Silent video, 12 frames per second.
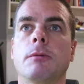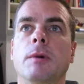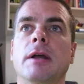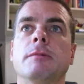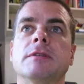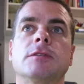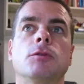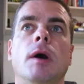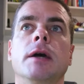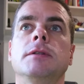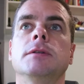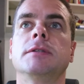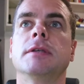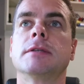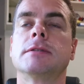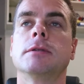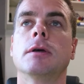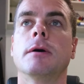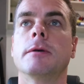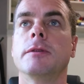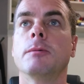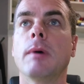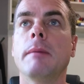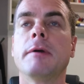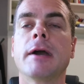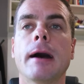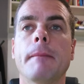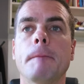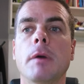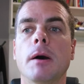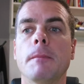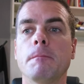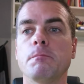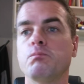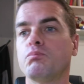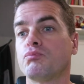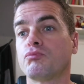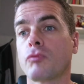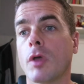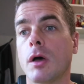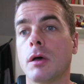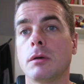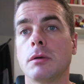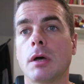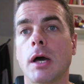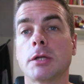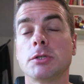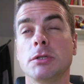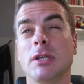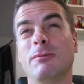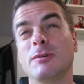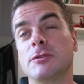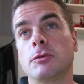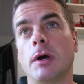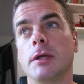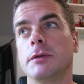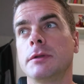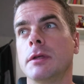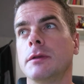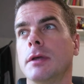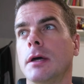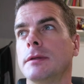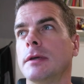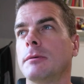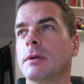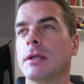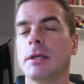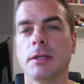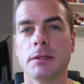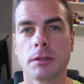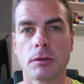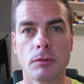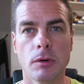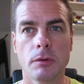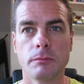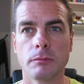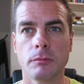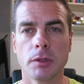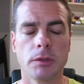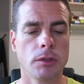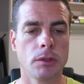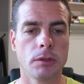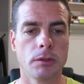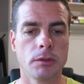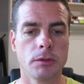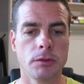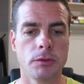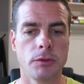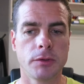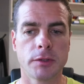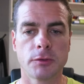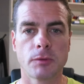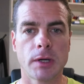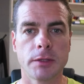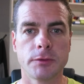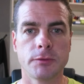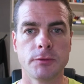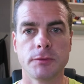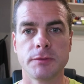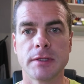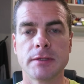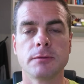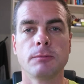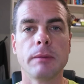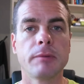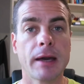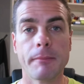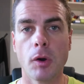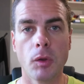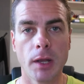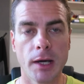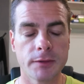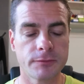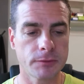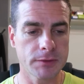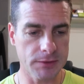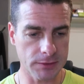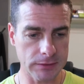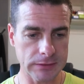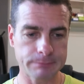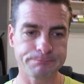I was trying to test the webcam, actually I was trying to test that directly in Chrome when you can try to test a webcam online, for instance.